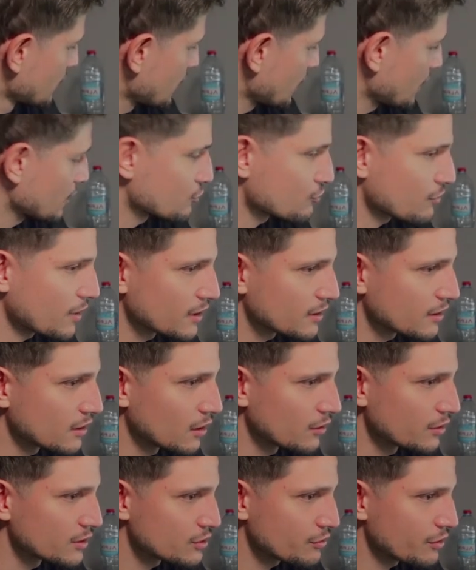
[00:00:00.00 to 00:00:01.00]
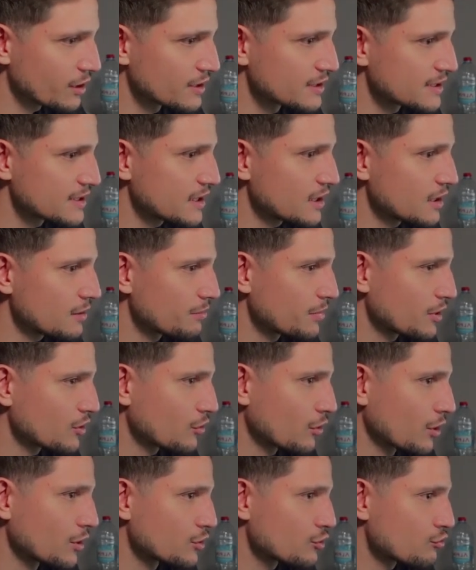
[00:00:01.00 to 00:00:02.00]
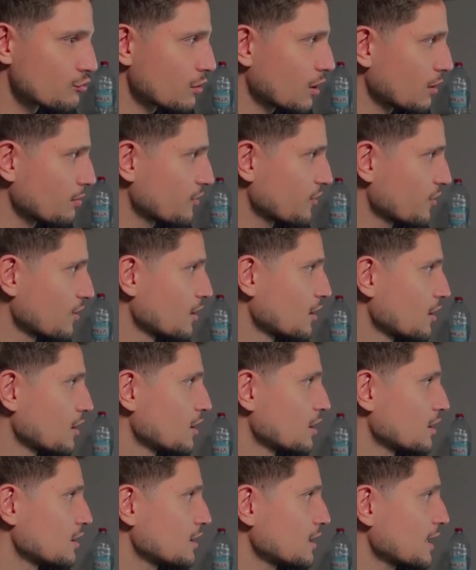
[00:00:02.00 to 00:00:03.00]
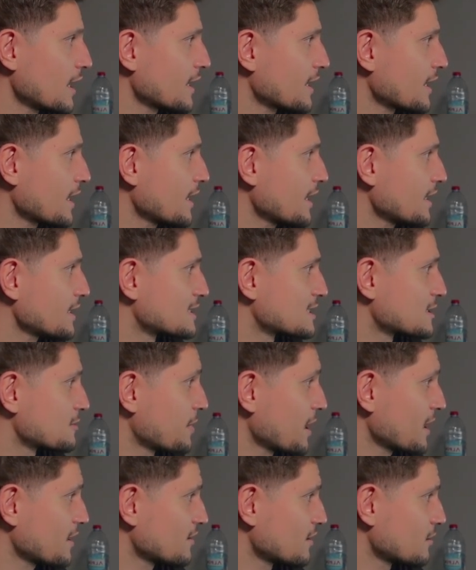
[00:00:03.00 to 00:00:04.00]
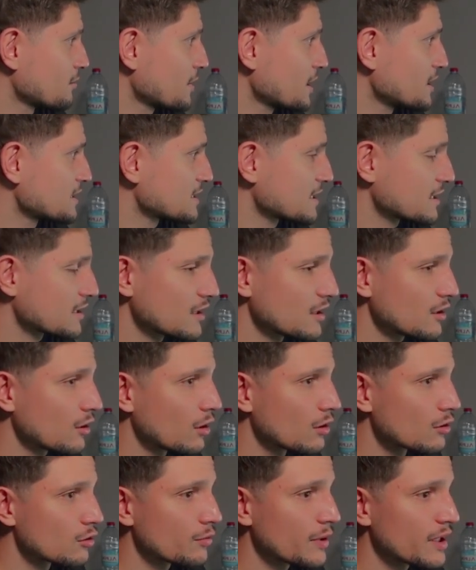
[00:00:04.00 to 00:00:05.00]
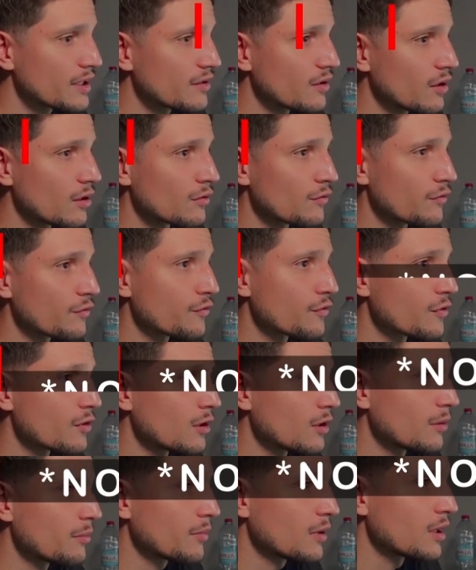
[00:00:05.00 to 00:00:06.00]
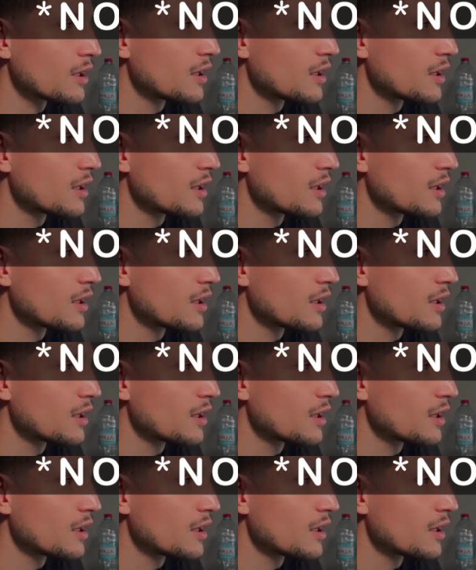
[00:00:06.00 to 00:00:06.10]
And right now, as you can see, Bitcoin dropped like I expected, basically all the way down from